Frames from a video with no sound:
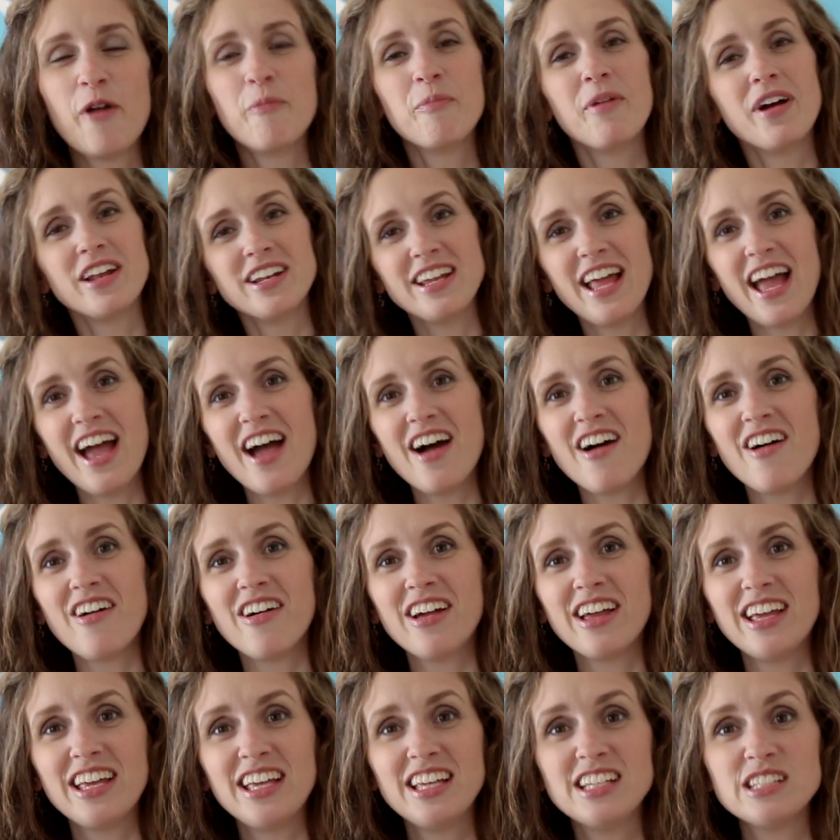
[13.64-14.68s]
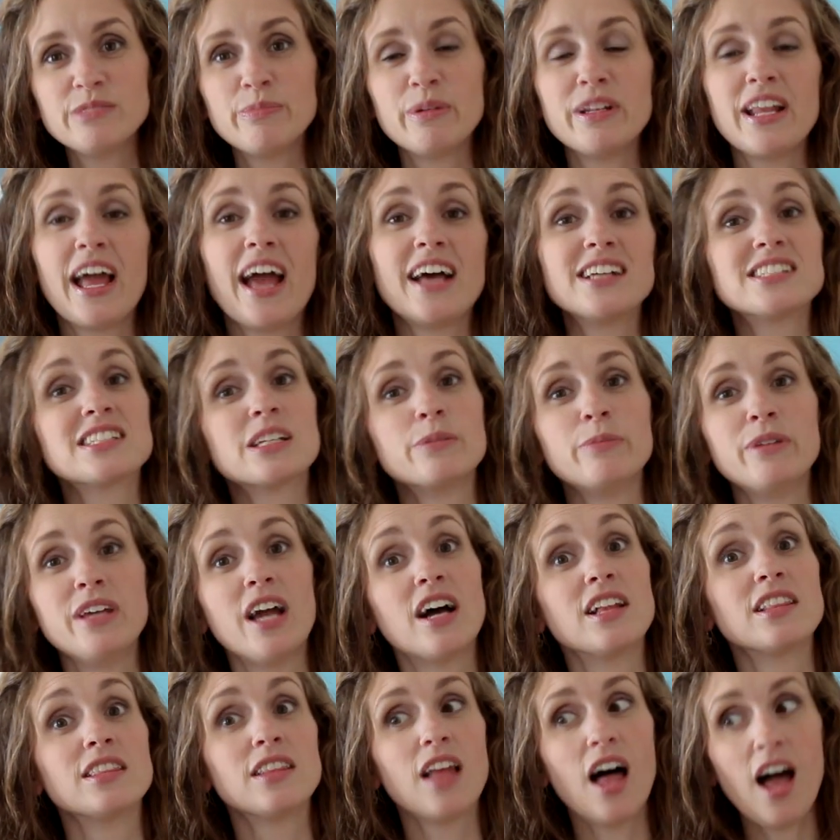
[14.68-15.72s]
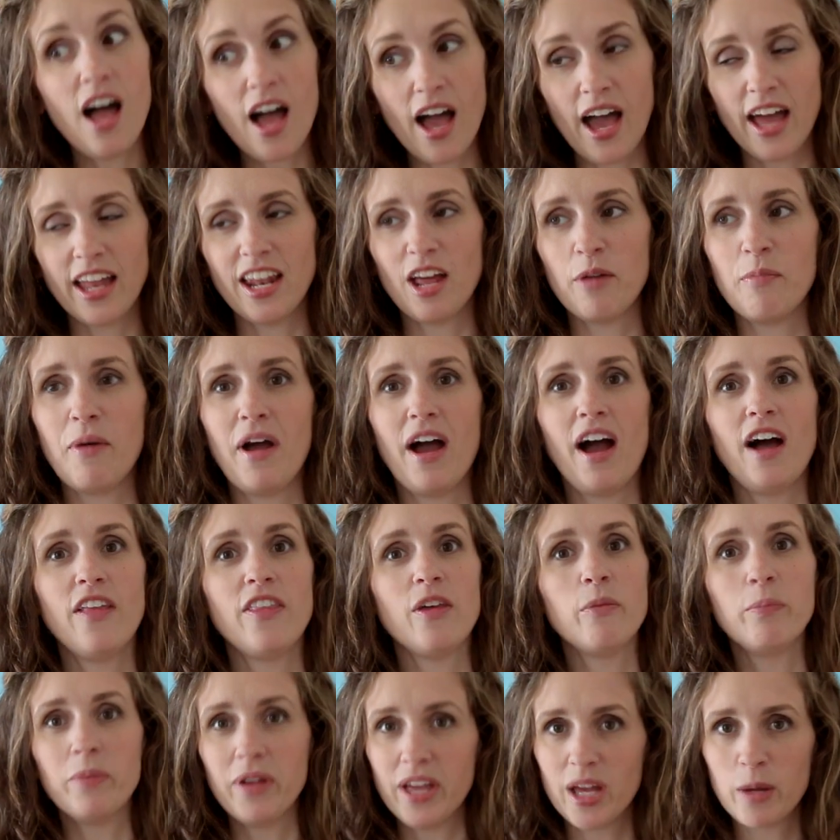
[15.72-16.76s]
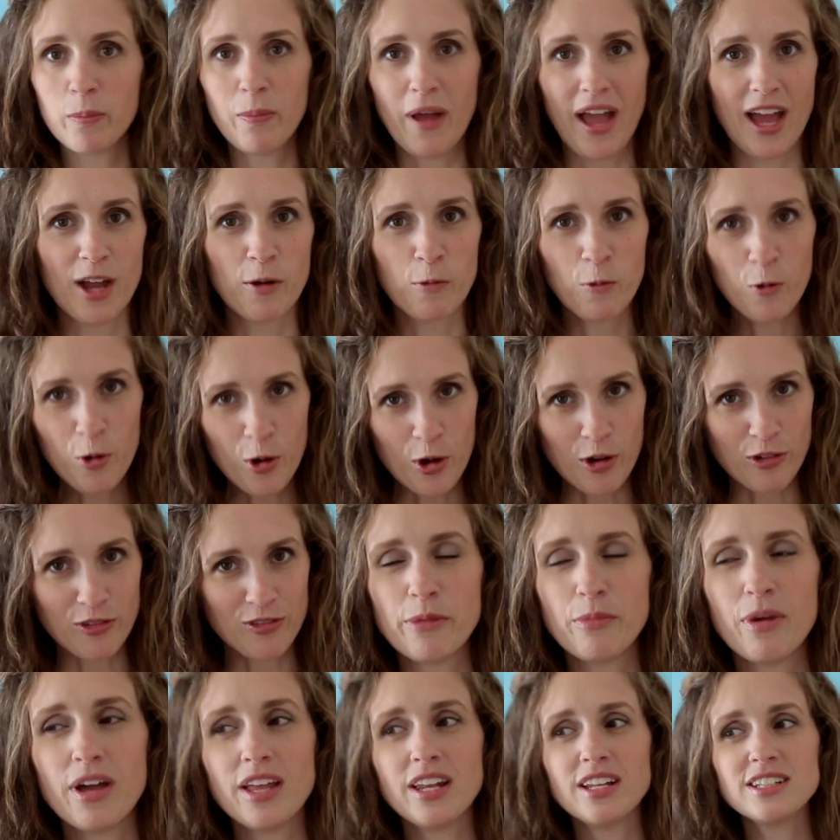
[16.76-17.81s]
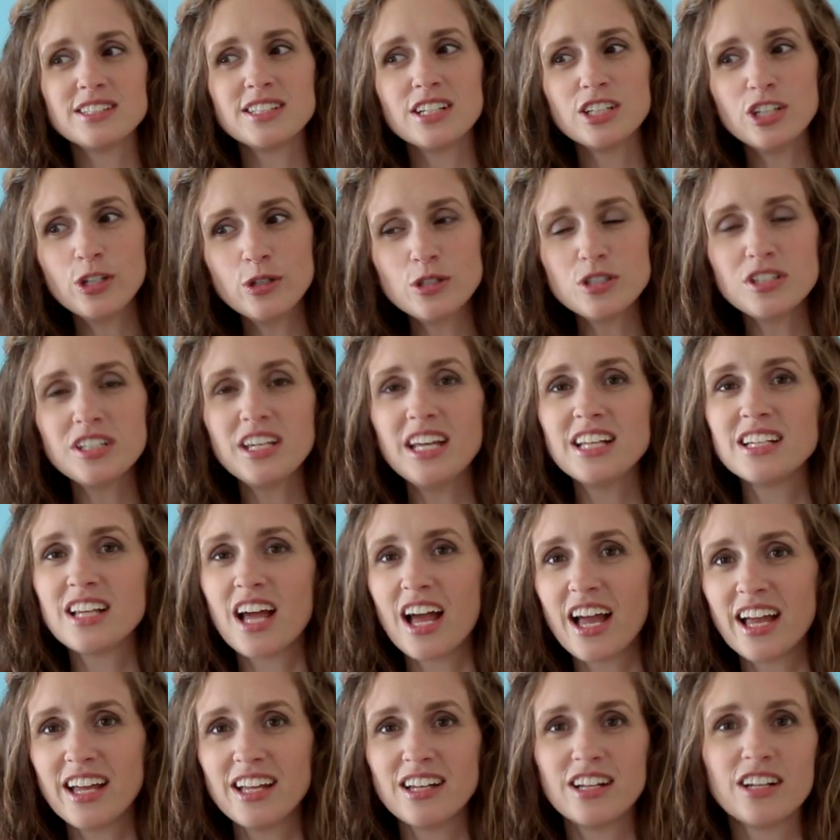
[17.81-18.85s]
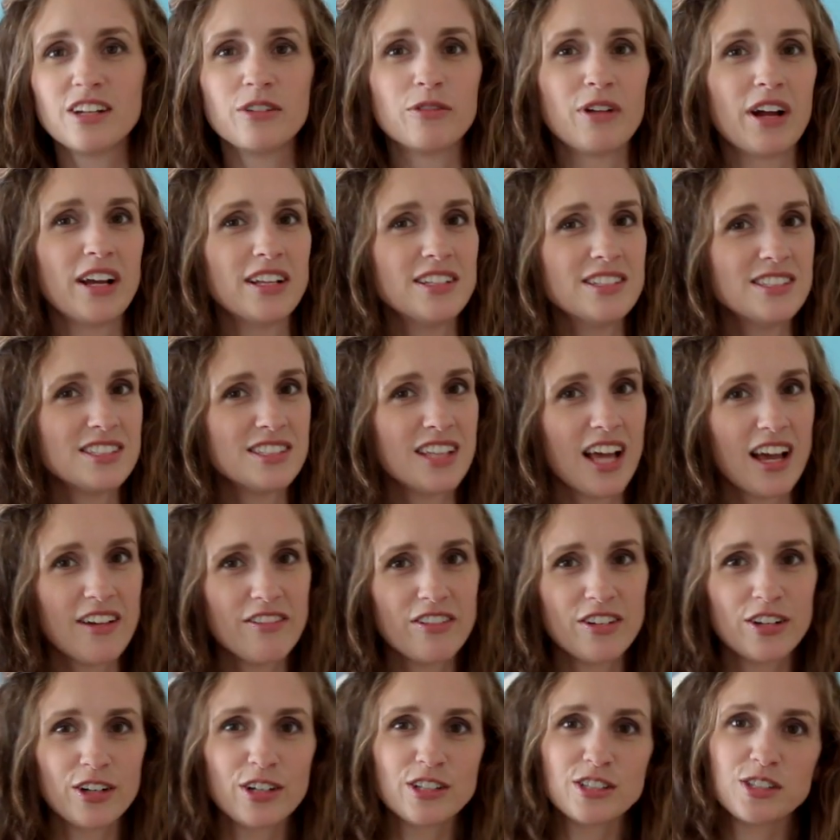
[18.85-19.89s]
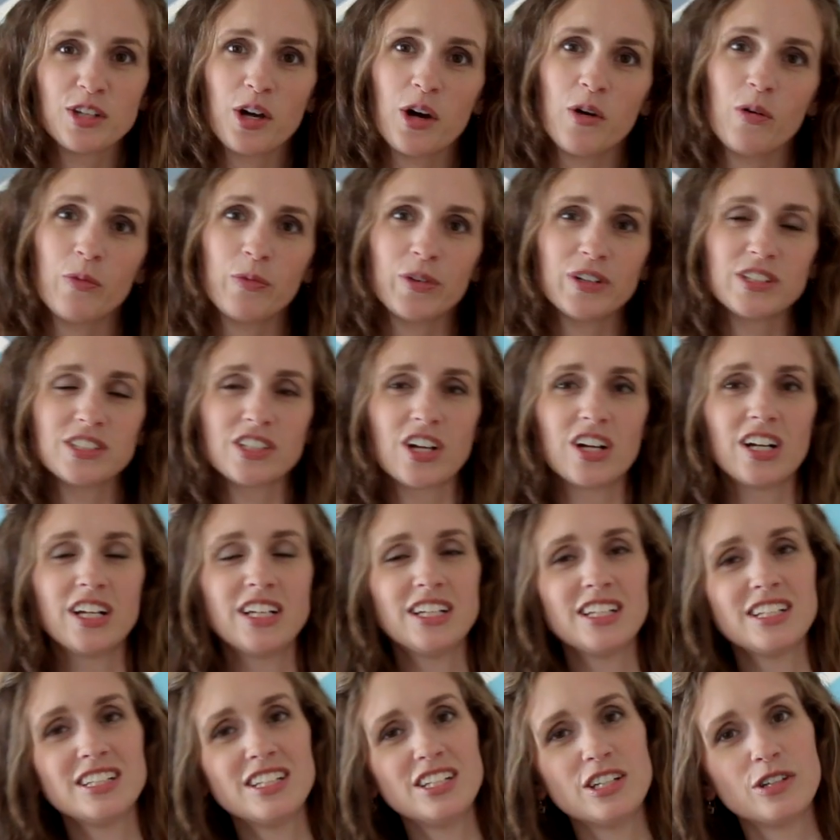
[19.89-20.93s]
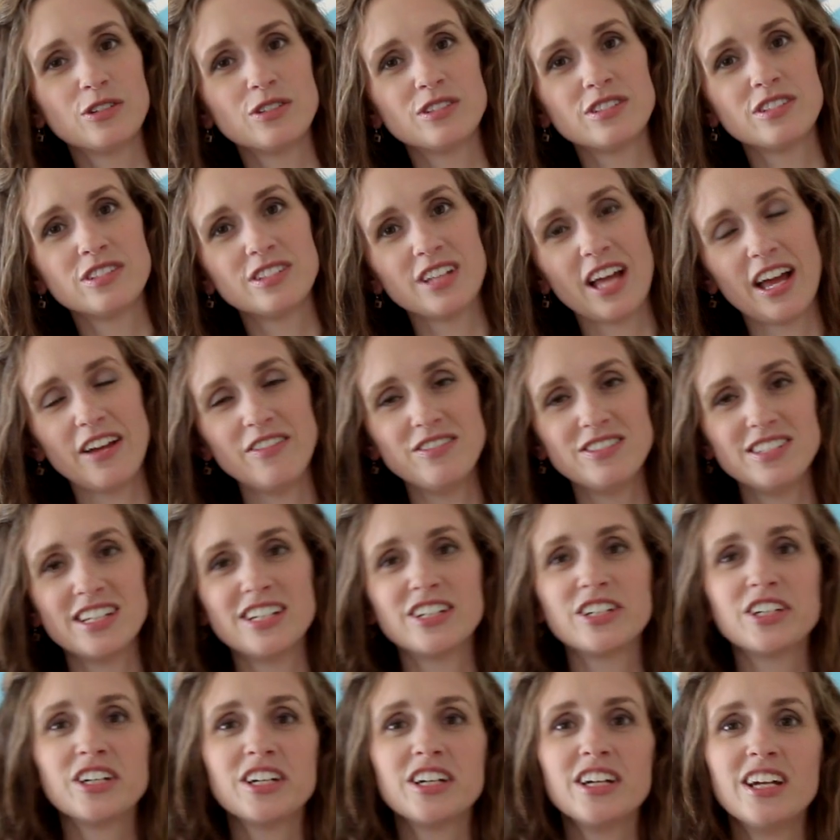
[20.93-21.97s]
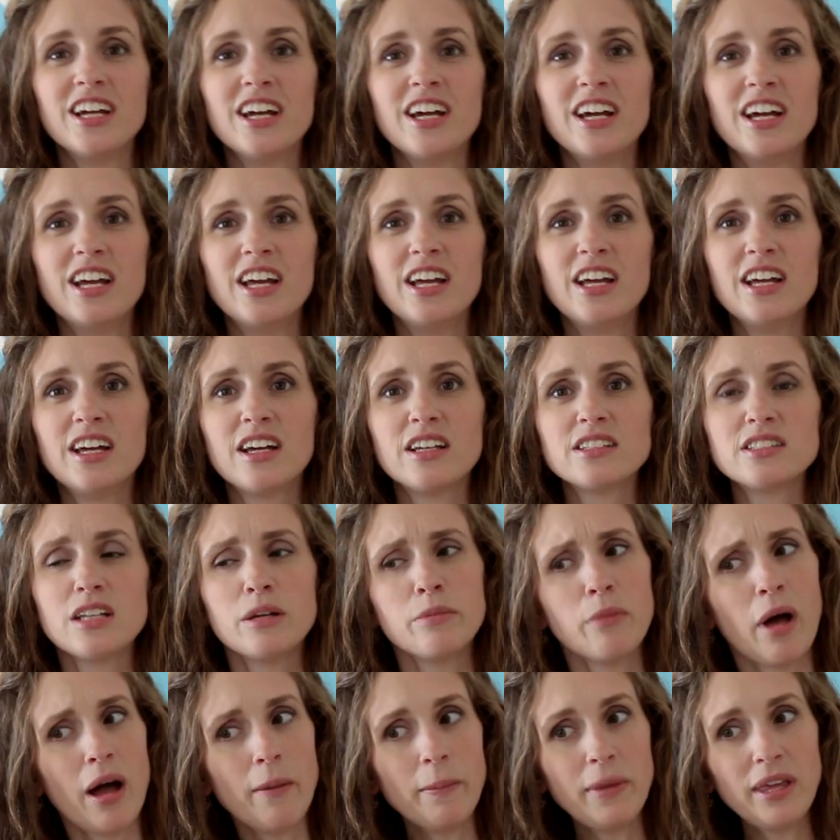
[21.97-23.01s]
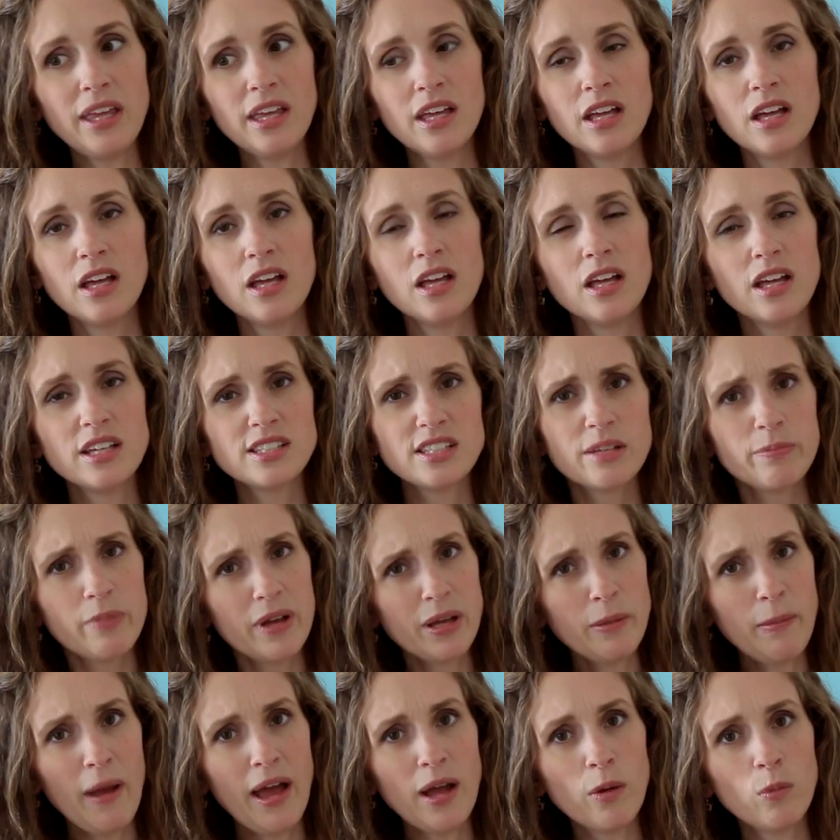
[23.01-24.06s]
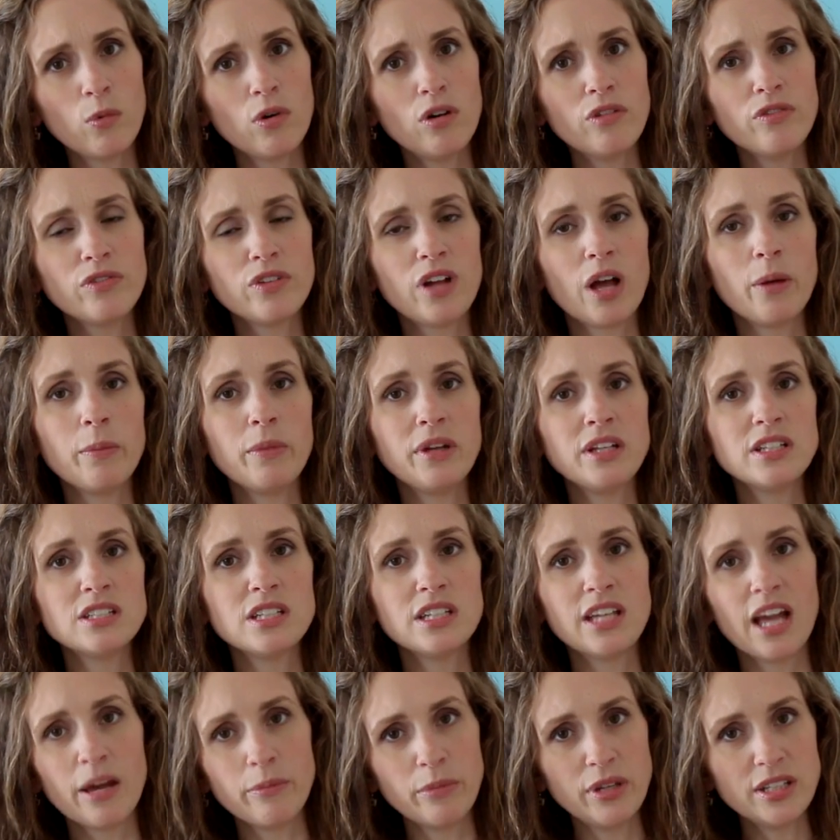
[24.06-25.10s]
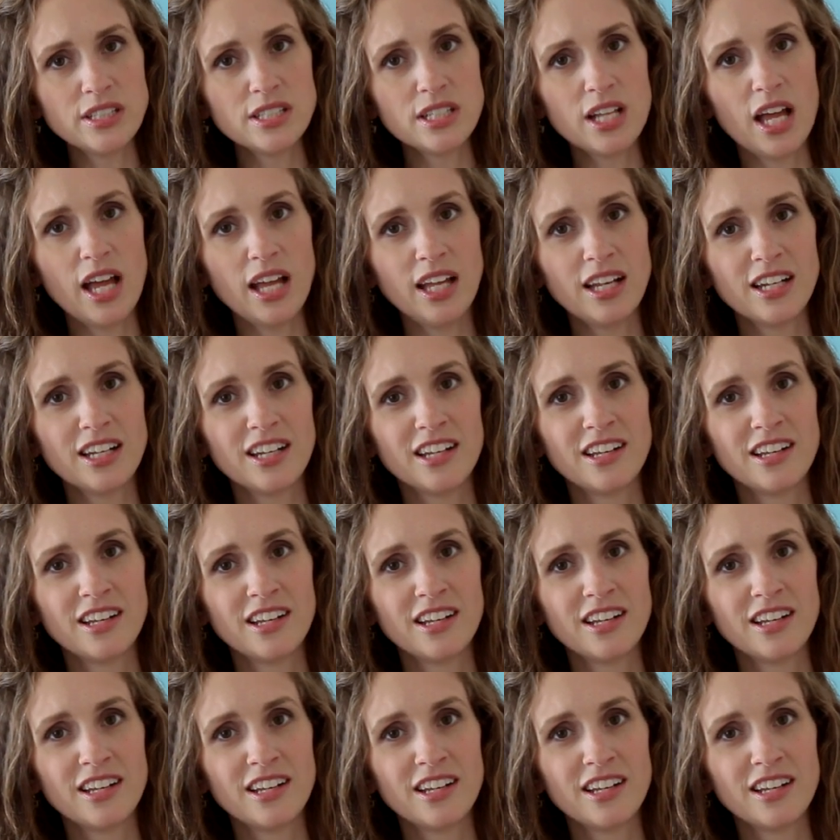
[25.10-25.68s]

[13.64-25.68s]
But now he's been asking me a lot about the big bad wolf. And it's usually at night, around seven or so, when we're starting, you know, to have dinner. I'll say, Mommy, is the big bad wolf coming to get me tonight?